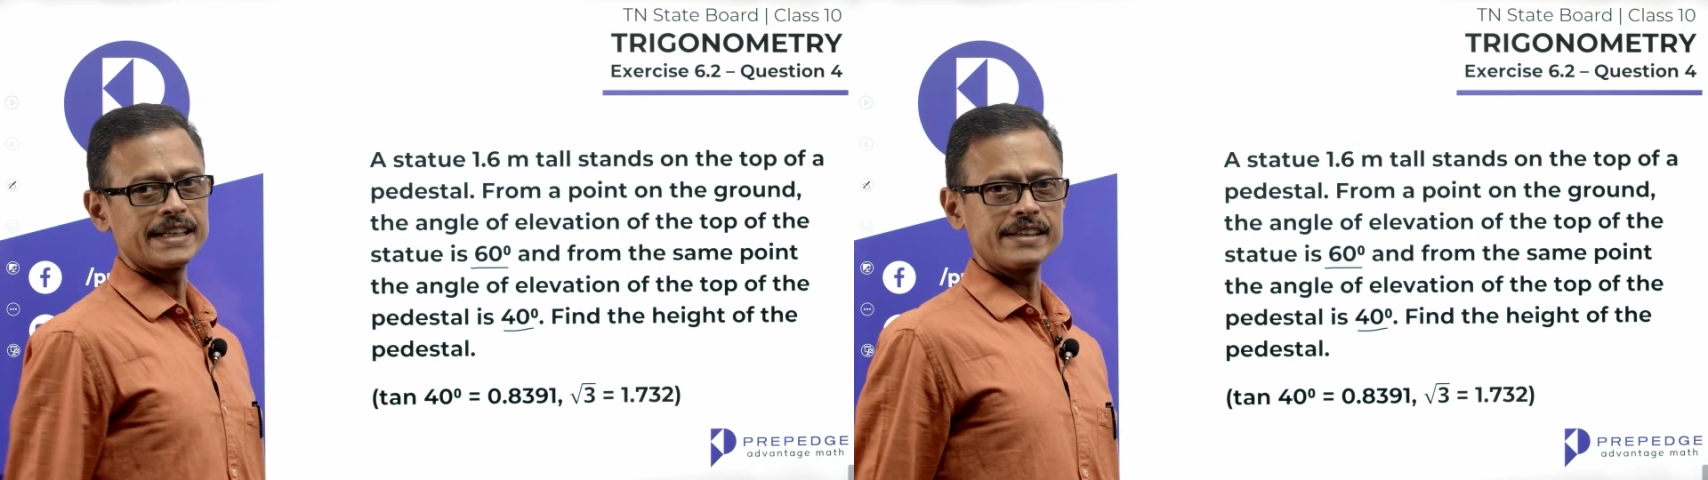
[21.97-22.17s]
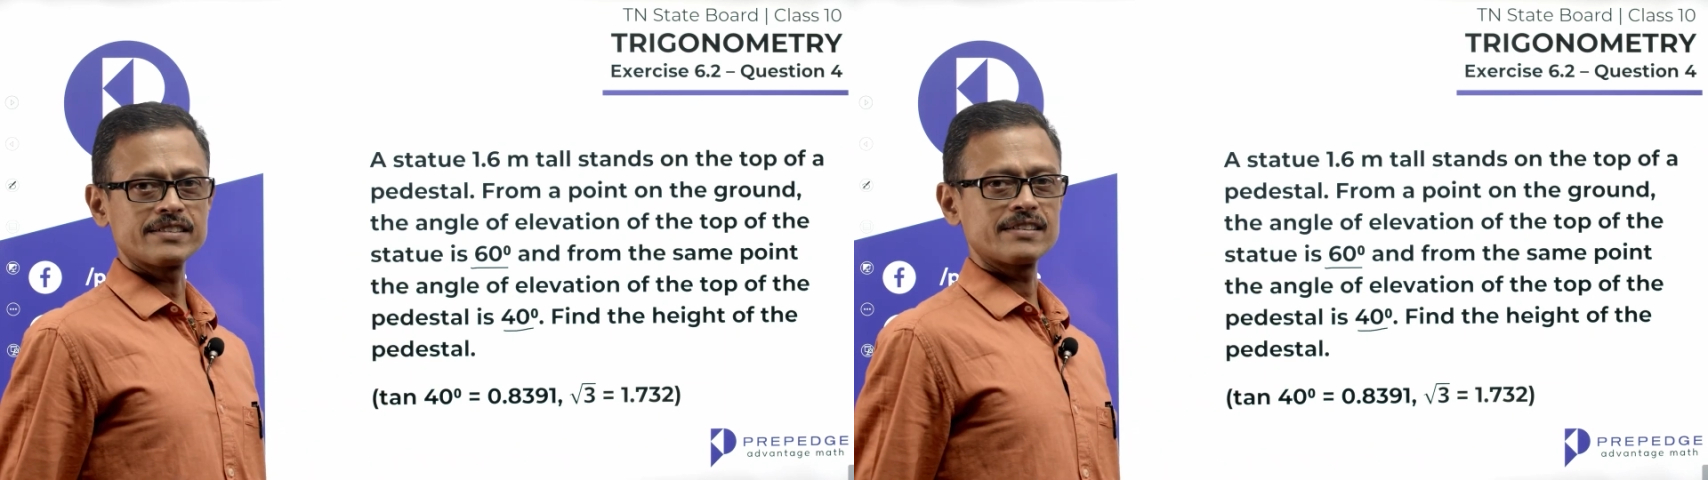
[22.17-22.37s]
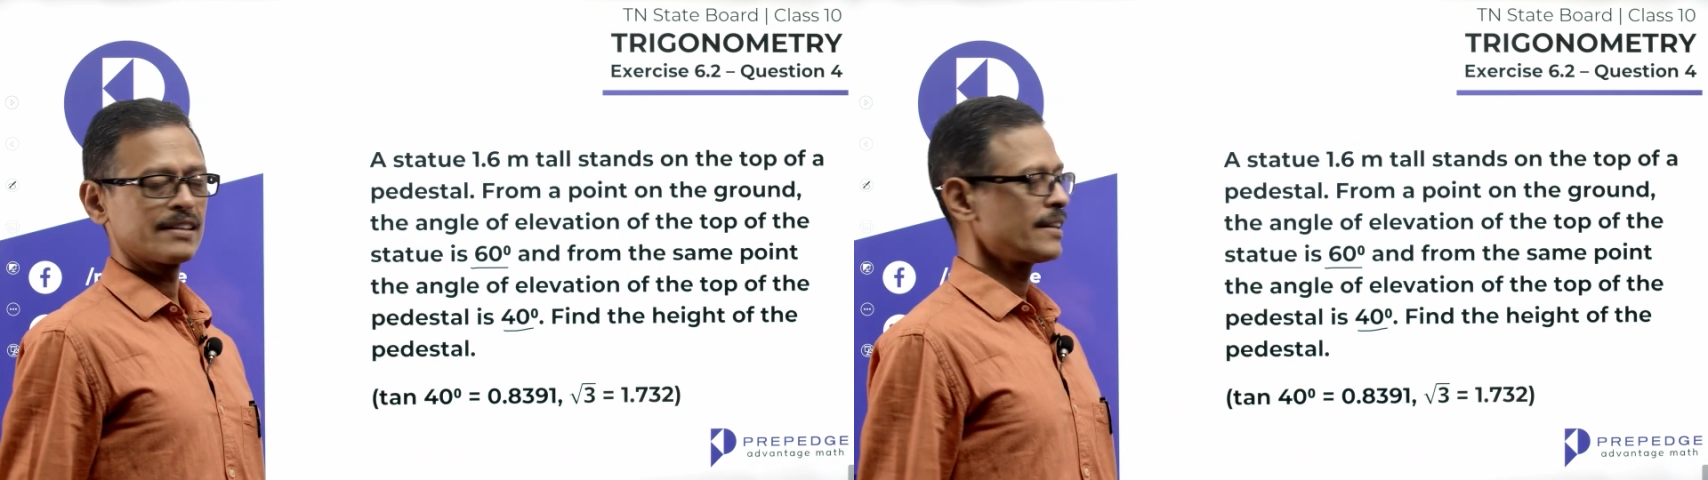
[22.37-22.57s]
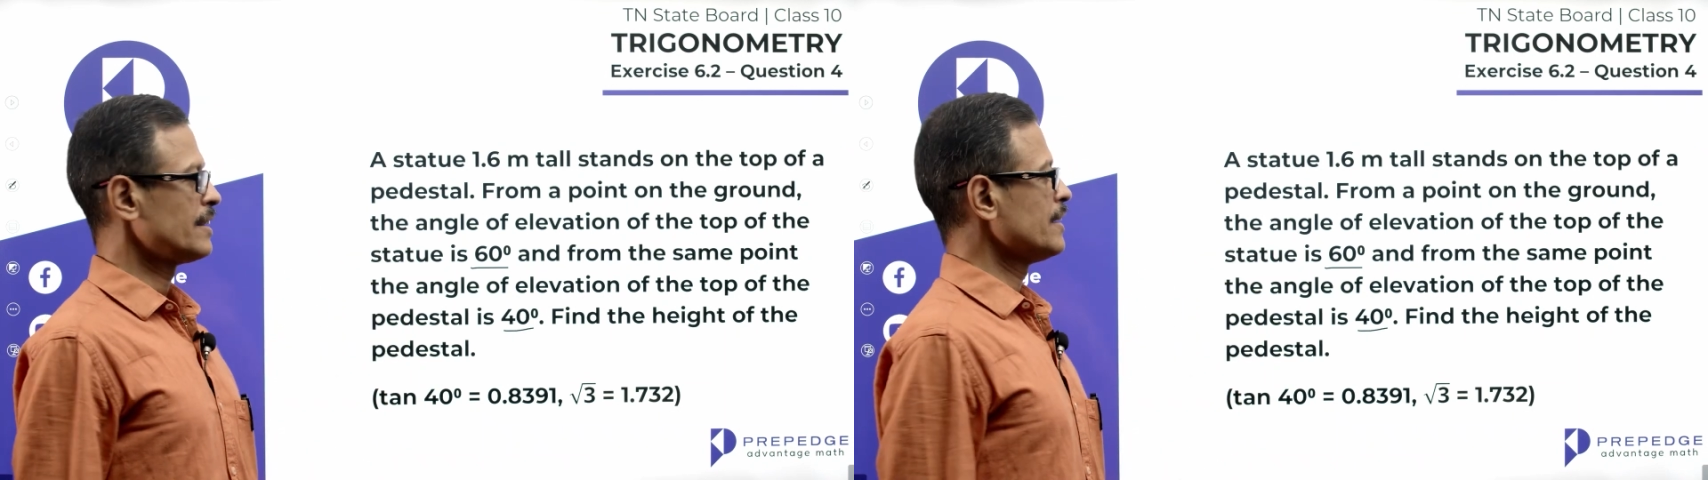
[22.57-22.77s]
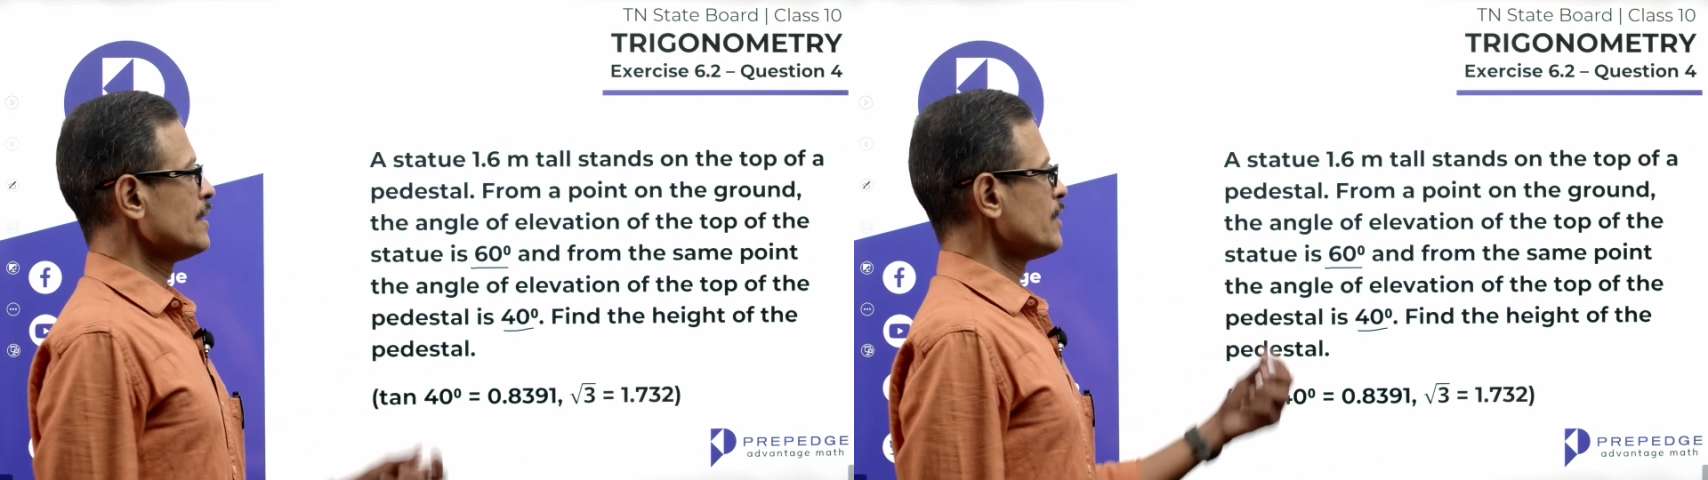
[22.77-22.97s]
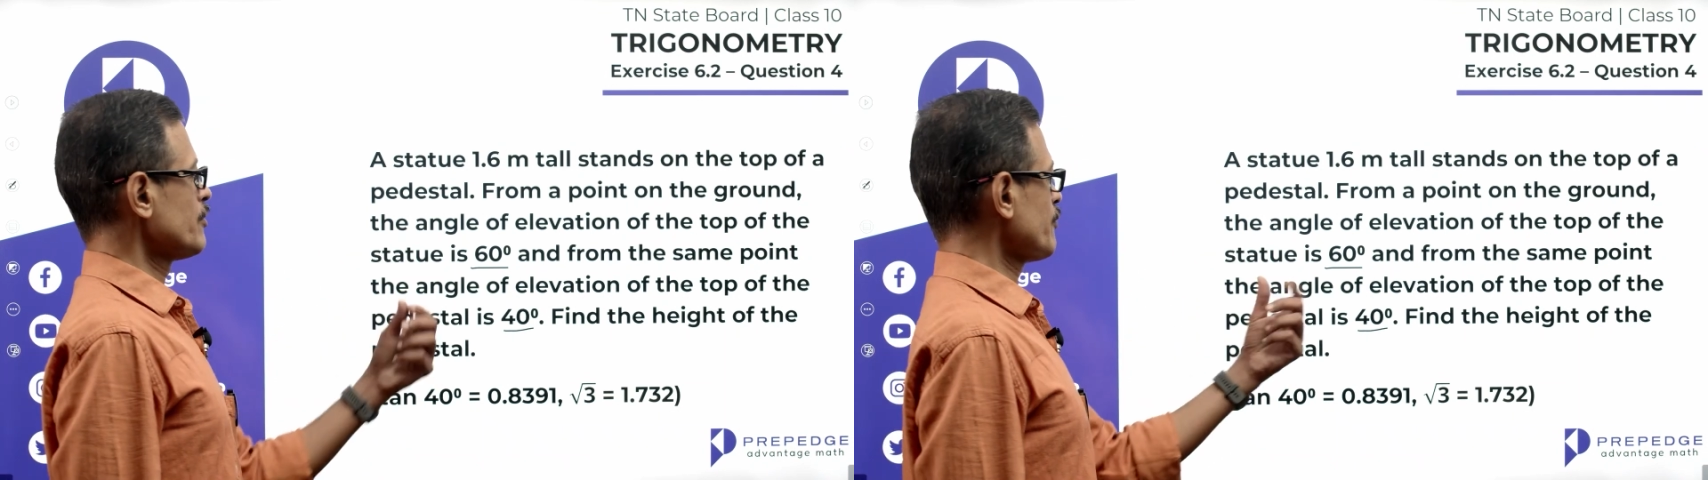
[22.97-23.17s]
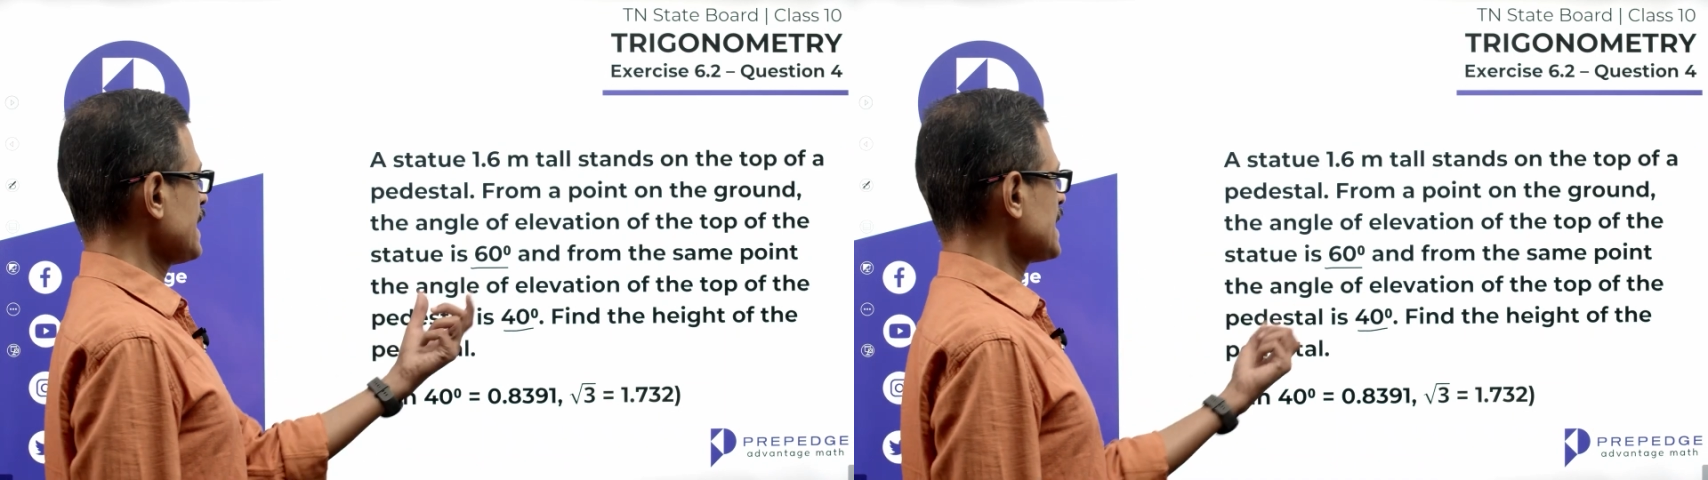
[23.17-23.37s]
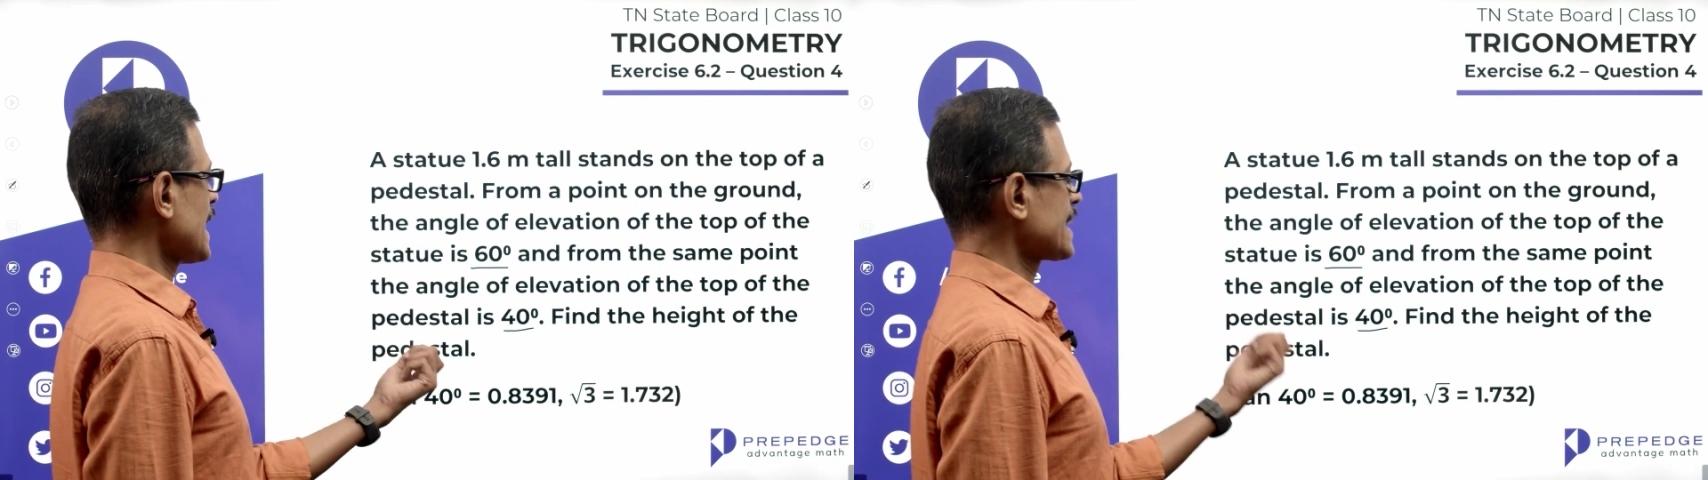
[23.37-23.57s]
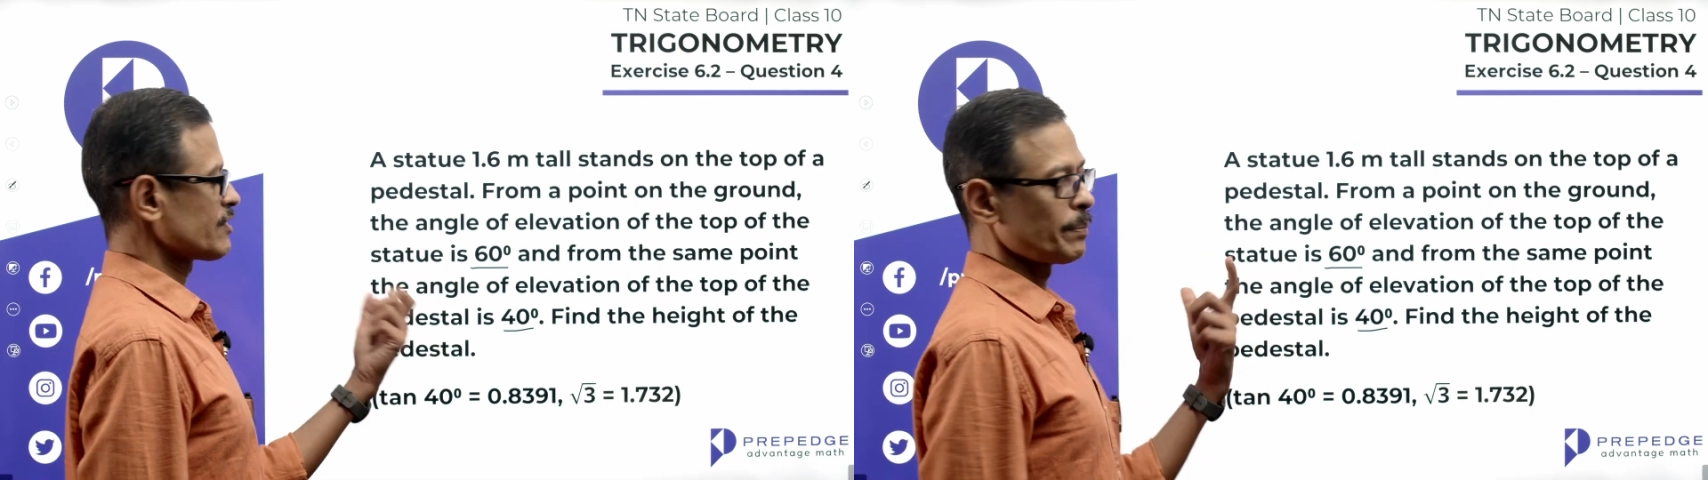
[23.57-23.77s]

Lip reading: degrees. Find the height of the